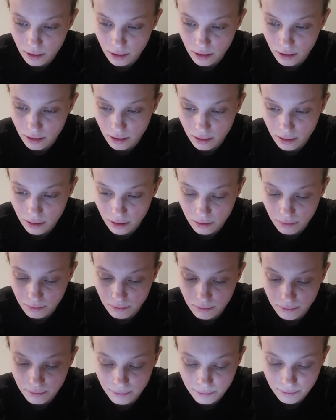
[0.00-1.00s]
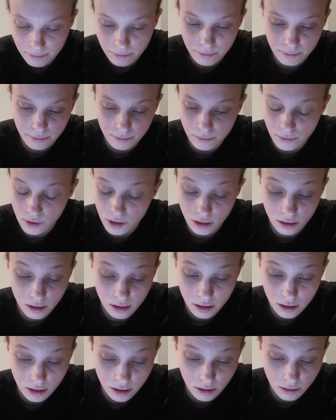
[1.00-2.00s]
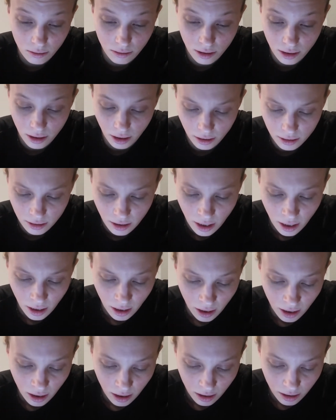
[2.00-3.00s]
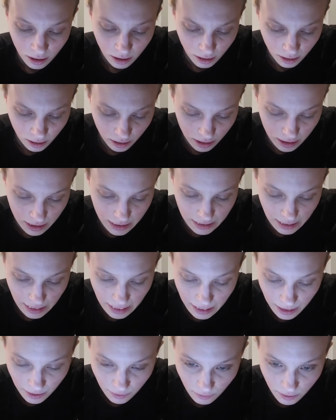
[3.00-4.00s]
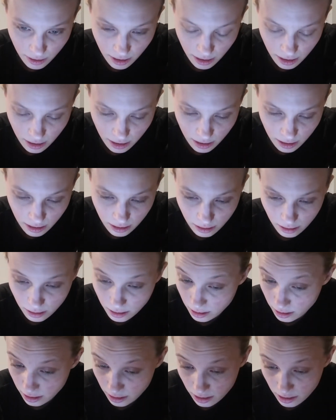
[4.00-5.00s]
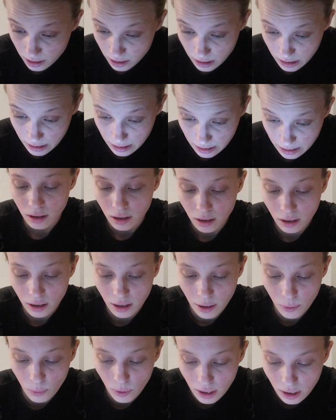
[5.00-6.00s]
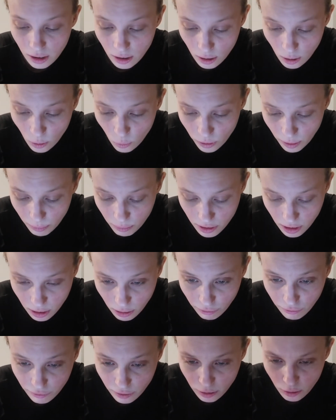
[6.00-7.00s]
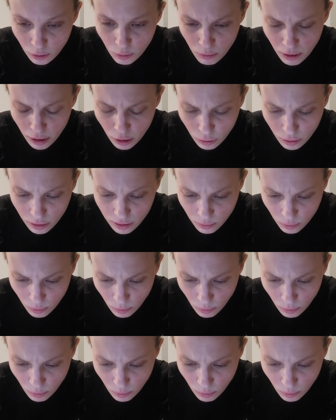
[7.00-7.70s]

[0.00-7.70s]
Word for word: Um, just doing things. Uh, saved things. There we go. Whipped coffee. Oh my goodness.